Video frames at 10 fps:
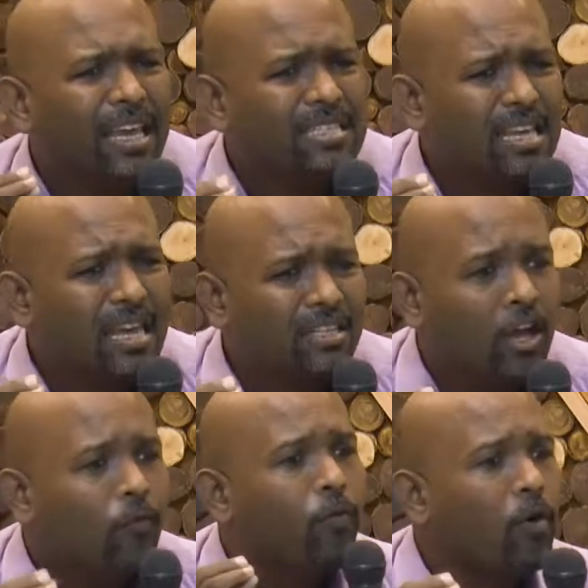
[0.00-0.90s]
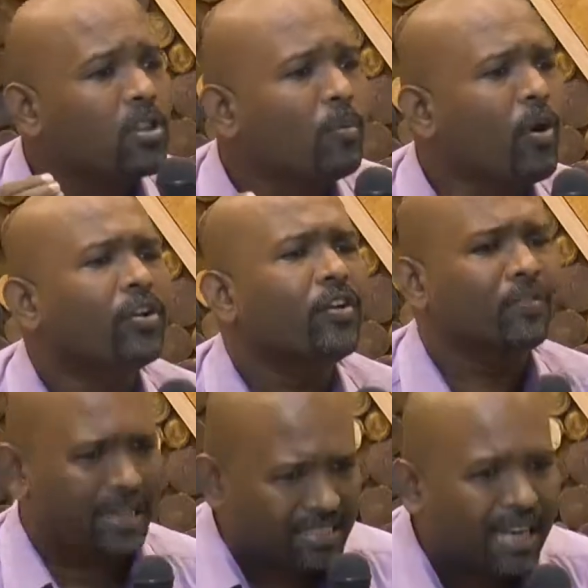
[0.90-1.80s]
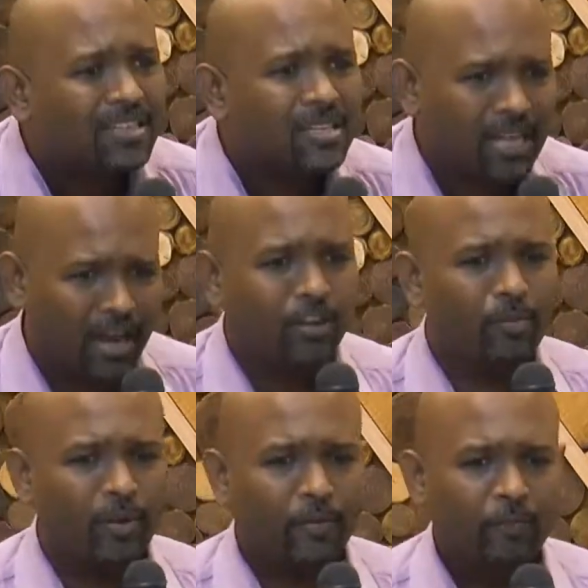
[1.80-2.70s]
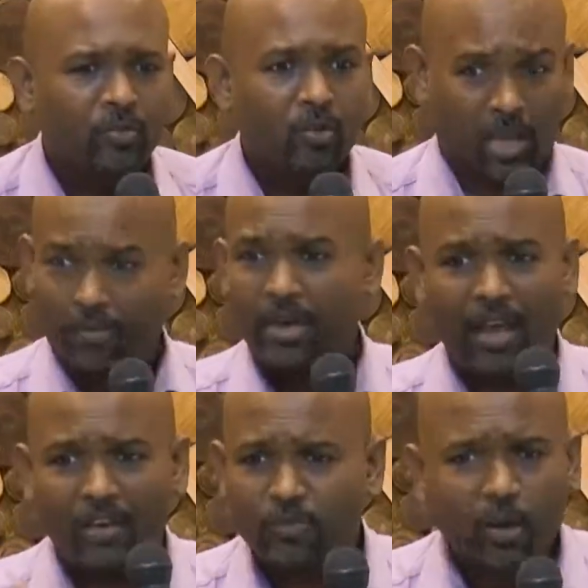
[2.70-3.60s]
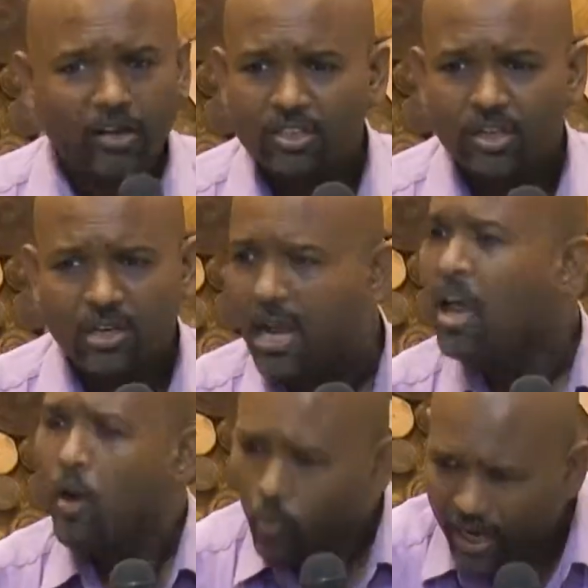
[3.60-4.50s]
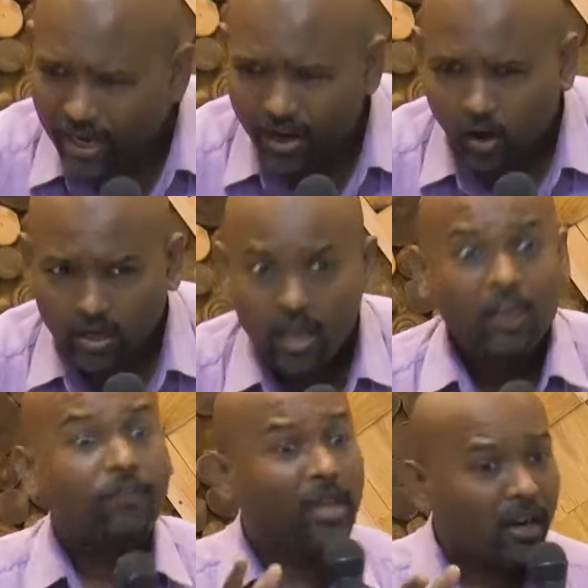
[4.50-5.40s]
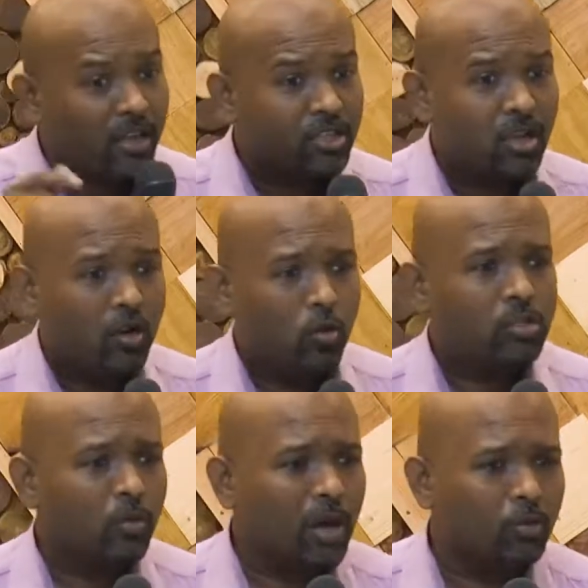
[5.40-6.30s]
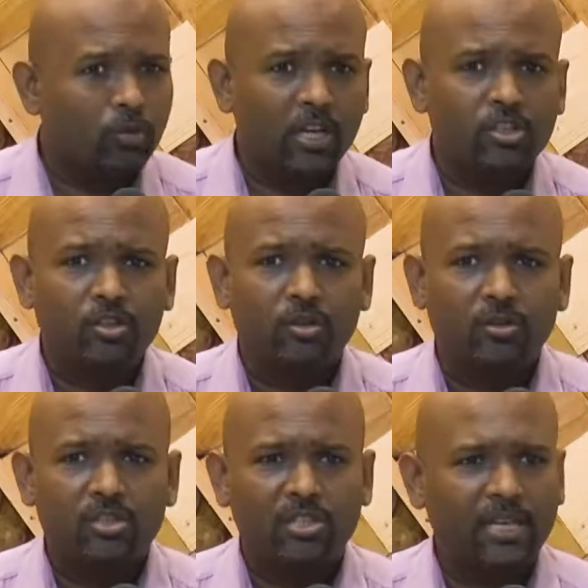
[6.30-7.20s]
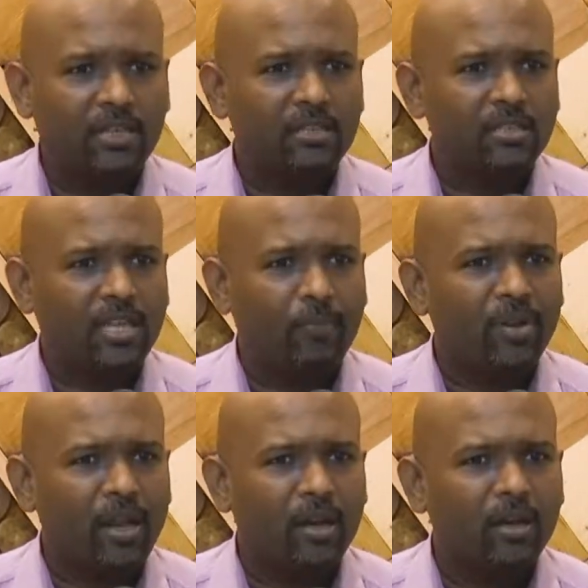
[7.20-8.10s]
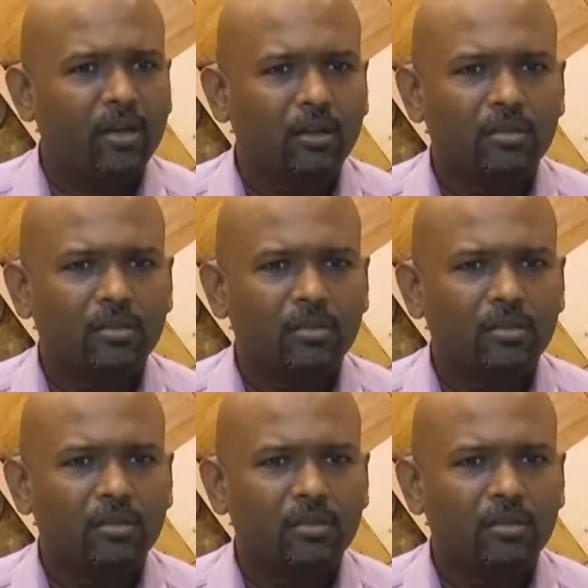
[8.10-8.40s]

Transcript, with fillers: is it for the body of Christ? That is his argument. Can we have exploitation here? We cannot. If there is, who's the one who needs to step in and